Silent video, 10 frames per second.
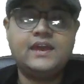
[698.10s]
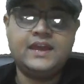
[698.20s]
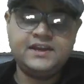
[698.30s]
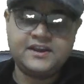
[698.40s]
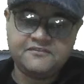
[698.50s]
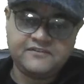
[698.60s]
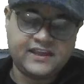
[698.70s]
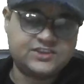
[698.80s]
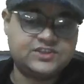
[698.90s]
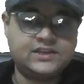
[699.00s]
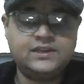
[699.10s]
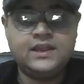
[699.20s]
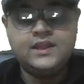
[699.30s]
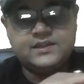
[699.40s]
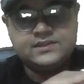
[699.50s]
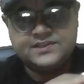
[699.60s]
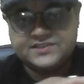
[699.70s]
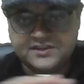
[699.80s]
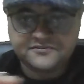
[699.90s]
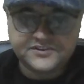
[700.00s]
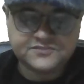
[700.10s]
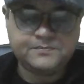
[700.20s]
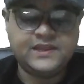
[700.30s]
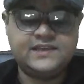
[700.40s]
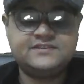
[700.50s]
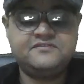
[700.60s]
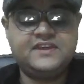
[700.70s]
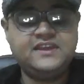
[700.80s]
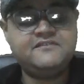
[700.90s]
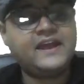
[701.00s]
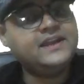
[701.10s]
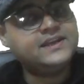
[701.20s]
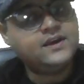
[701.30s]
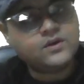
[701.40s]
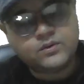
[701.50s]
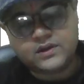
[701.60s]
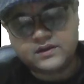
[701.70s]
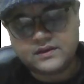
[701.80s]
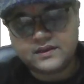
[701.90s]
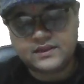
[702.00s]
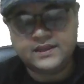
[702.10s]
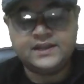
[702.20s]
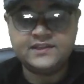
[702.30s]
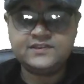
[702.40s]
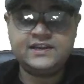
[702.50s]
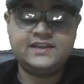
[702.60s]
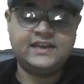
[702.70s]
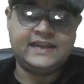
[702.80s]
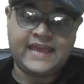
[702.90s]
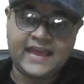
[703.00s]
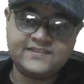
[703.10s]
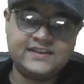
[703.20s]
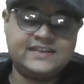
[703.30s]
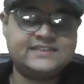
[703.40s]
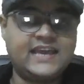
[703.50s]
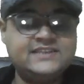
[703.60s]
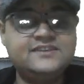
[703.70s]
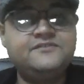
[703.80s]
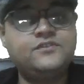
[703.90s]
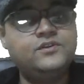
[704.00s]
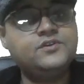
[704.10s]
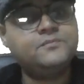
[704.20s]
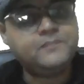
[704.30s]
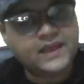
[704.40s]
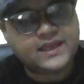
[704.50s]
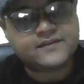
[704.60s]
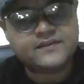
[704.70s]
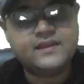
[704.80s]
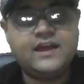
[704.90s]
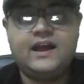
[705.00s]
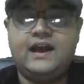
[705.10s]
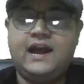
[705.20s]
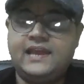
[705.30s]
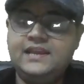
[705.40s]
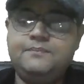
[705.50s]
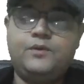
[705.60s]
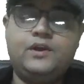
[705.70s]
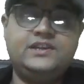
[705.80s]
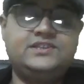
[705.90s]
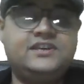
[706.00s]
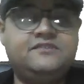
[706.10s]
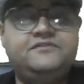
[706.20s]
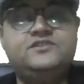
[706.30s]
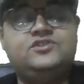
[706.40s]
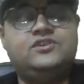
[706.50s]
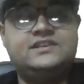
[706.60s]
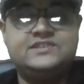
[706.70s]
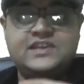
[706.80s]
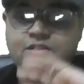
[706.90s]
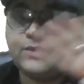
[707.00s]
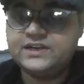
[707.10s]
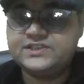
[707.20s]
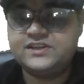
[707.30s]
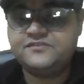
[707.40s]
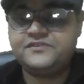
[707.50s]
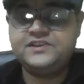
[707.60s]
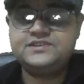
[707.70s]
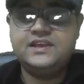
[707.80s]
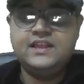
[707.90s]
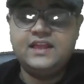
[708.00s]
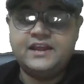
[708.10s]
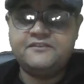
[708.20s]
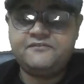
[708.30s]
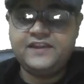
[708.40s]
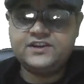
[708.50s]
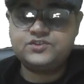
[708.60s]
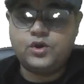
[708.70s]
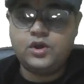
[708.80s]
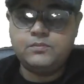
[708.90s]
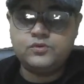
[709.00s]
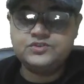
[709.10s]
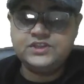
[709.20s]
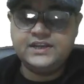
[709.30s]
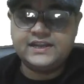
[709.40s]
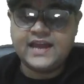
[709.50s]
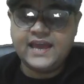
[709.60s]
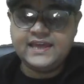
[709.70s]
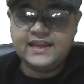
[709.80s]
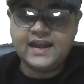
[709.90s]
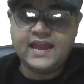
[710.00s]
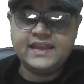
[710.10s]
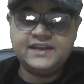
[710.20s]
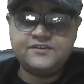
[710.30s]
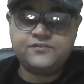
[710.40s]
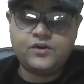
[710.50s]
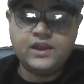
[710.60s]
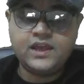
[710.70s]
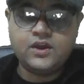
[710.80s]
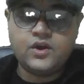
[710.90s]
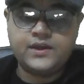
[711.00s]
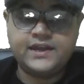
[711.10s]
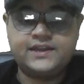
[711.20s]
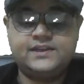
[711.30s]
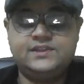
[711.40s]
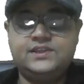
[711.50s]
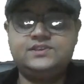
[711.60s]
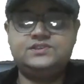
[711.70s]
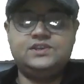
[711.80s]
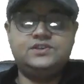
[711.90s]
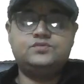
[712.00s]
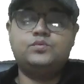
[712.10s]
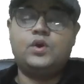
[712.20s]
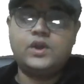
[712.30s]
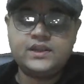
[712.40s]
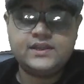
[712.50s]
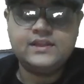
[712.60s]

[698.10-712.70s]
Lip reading: in reflection the surface plays a very vital role. It has a decisive role to play. A highly polished surface or a silvered surface reflects almost the entire light falling on it. This is what